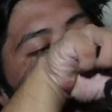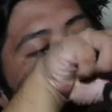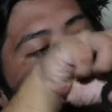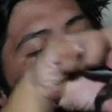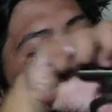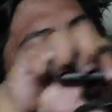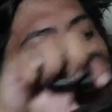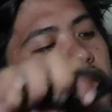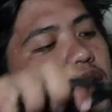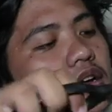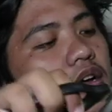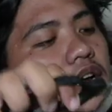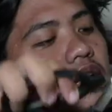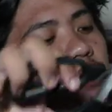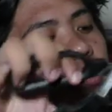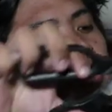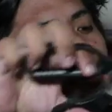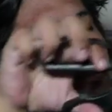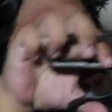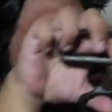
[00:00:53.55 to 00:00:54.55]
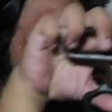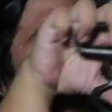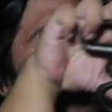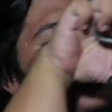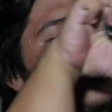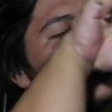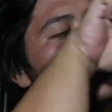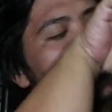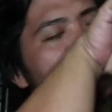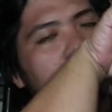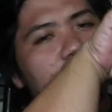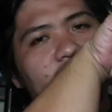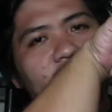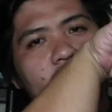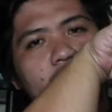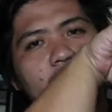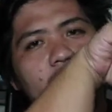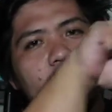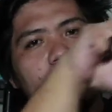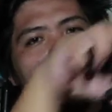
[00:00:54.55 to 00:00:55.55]
And because they're
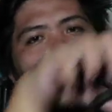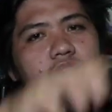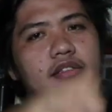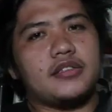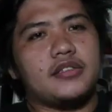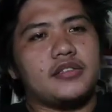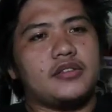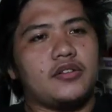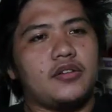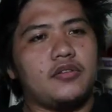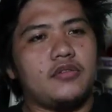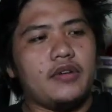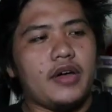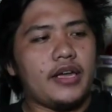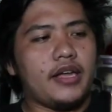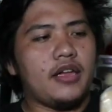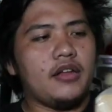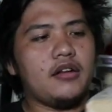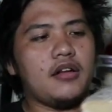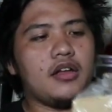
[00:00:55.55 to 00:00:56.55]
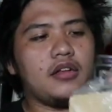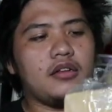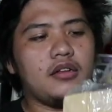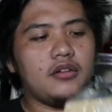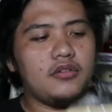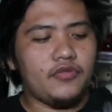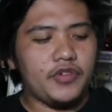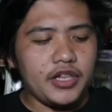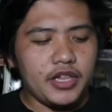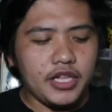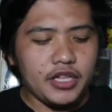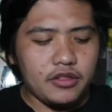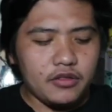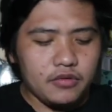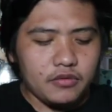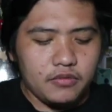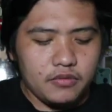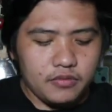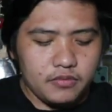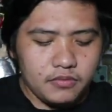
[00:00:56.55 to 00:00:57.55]
different brands, so I cannot really
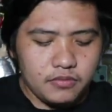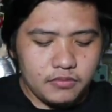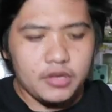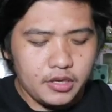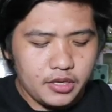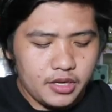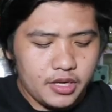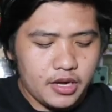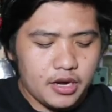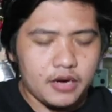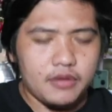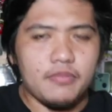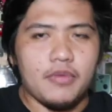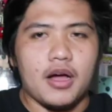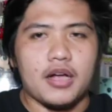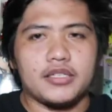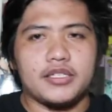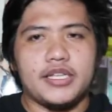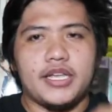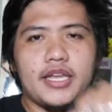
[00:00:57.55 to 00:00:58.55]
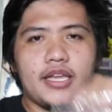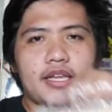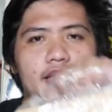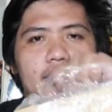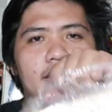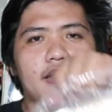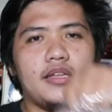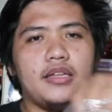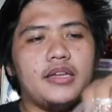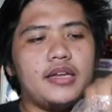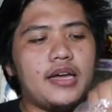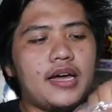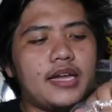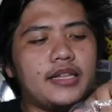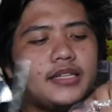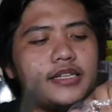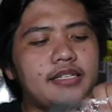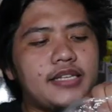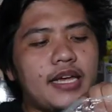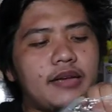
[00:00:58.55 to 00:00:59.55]
do the unboxing
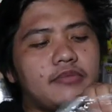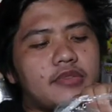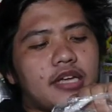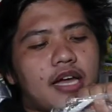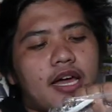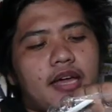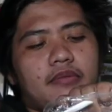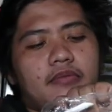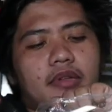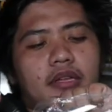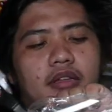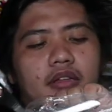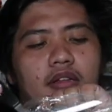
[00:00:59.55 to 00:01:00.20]
at the same time.